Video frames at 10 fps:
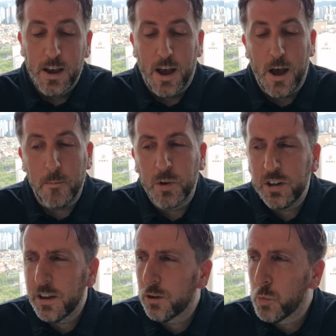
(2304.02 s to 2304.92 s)
Um, he
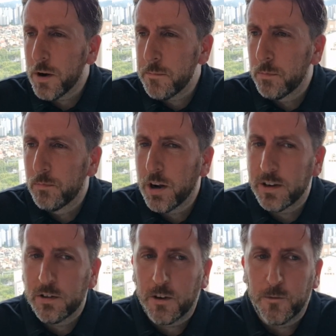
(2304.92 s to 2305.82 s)
did this one
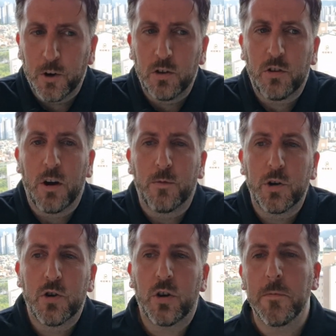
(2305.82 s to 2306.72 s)
run into the first half,
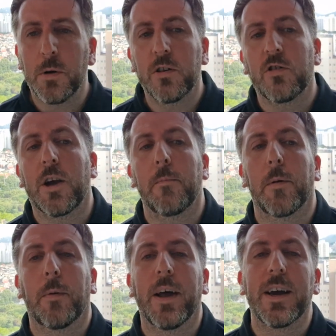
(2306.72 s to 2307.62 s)
which took him past a couple
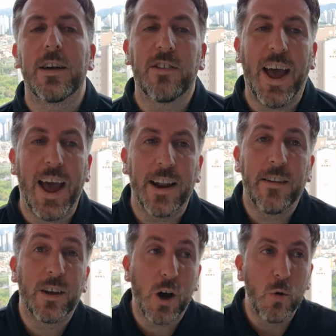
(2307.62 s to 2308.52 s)
of players
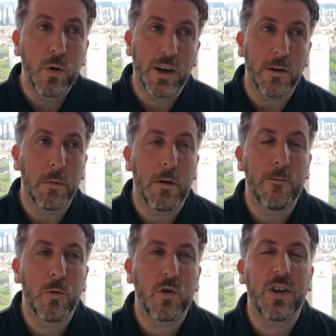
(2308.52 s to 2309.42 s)
and the goalkeeper, but
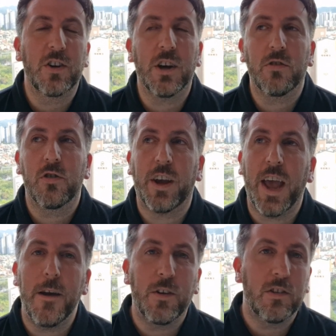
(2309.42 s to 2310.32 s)
unfortunately just took a
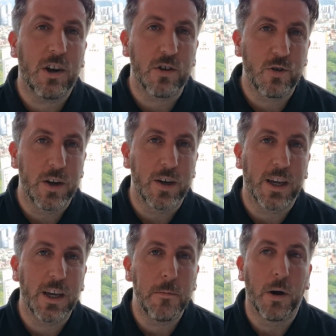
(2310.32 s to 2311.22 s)
heavy touch around the
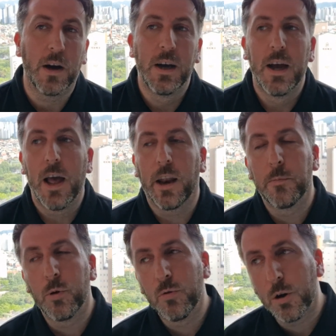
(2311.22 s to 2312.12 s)
keeper, and the
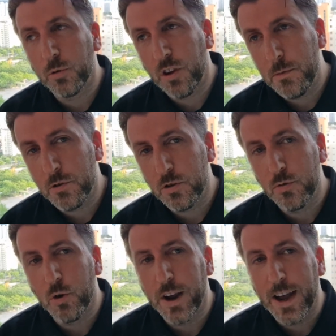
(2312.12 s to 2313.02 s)
ball rolled to Emerson
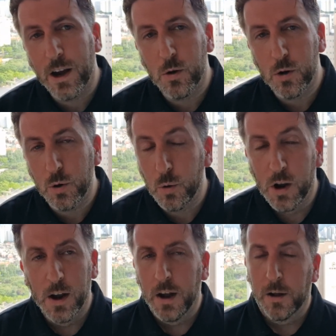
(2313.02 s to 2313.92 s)
Royal, who
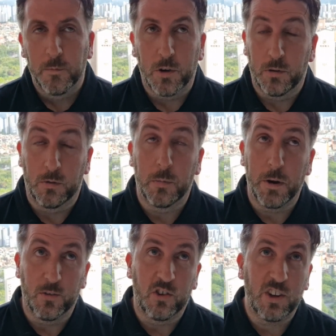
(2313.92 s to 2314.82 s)
it was a bit
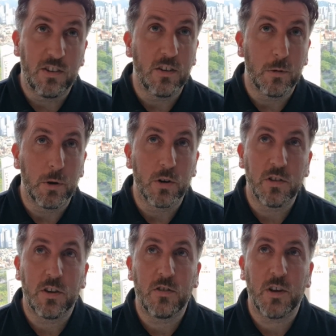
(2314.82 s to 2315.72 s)
of a sitter to be
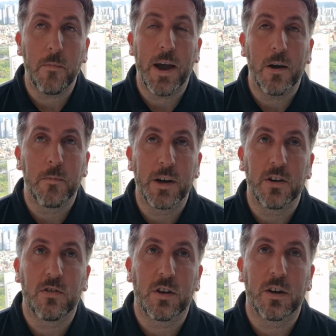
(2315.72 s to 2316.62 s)
honest. He somehow
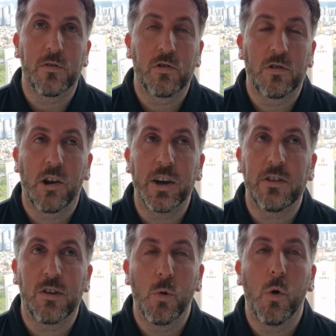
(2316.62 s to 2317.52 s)
managed to kind of
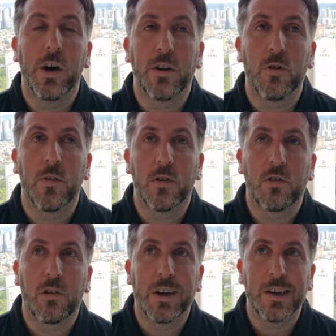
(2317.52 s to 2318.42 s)
slice it wide rather than
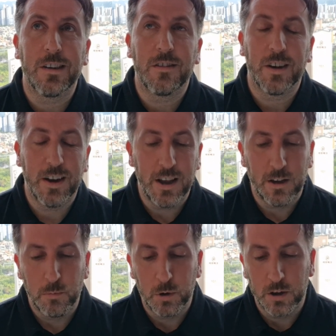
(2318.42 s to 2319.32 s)
slide into the
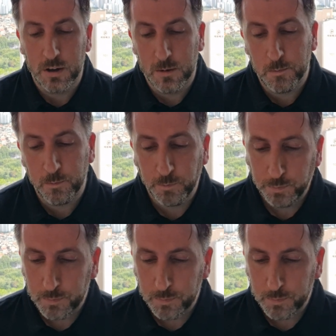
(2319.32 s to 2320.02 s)
net. But um,